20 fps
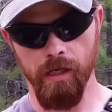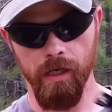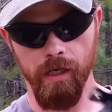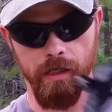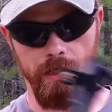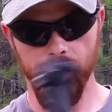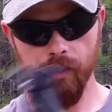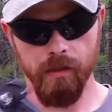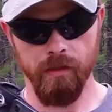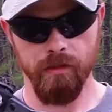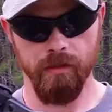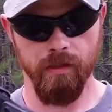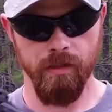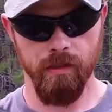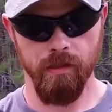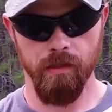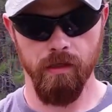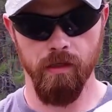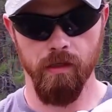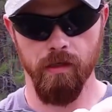Kydex,
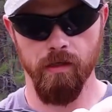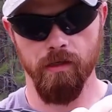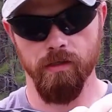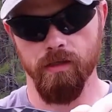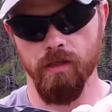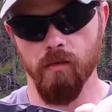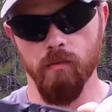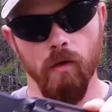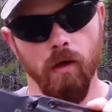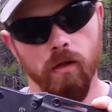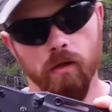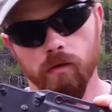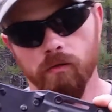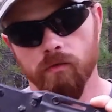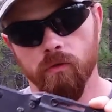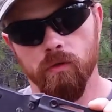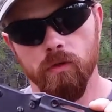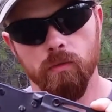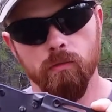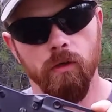that it is some other
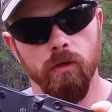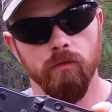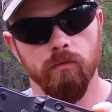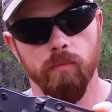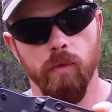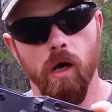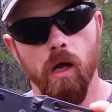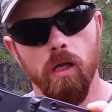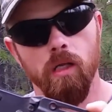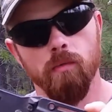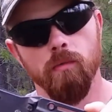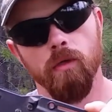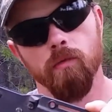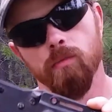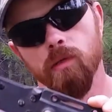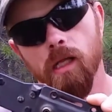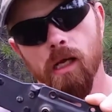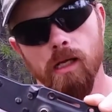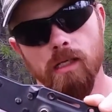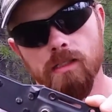form of polymer
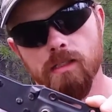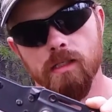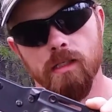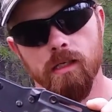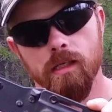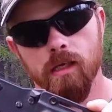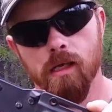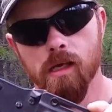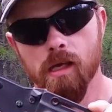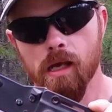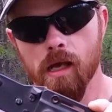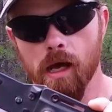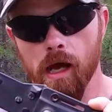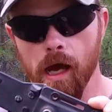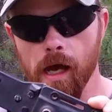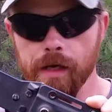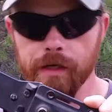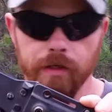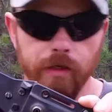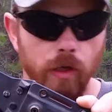plastic.
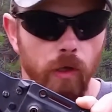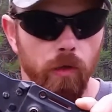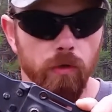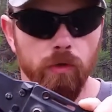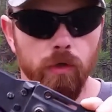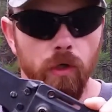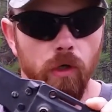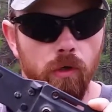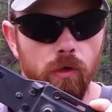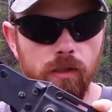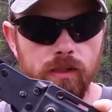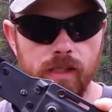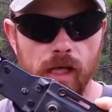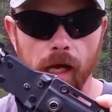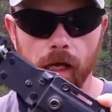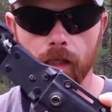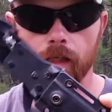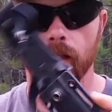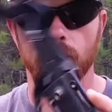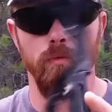I don't know
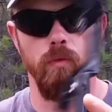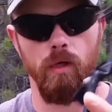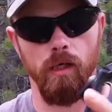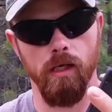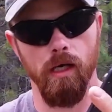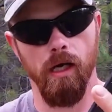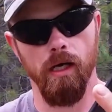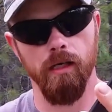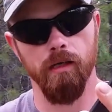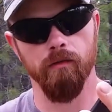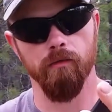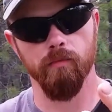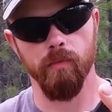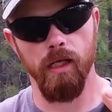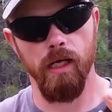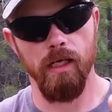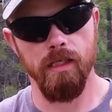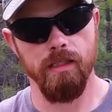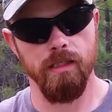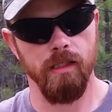exactly what kind of
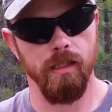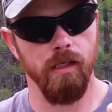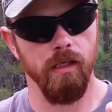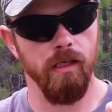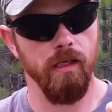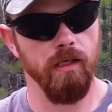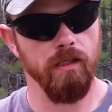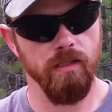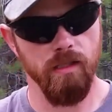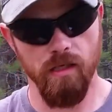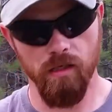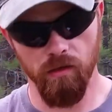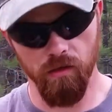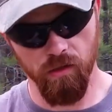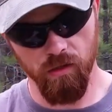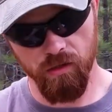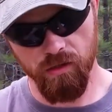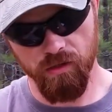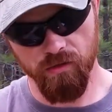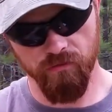plastic it is. It
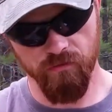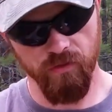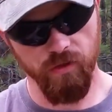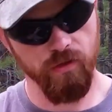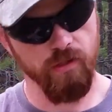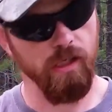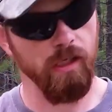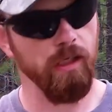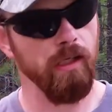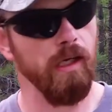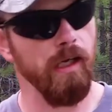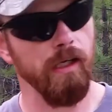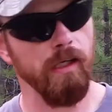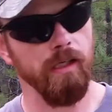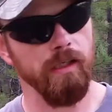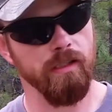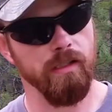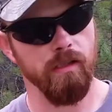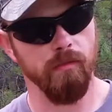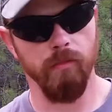looks and feels like
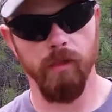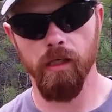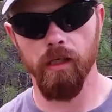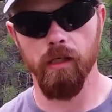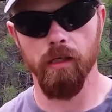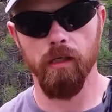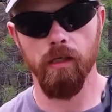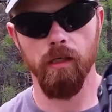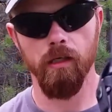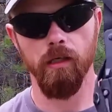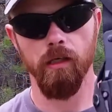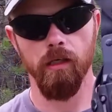Kydex to me,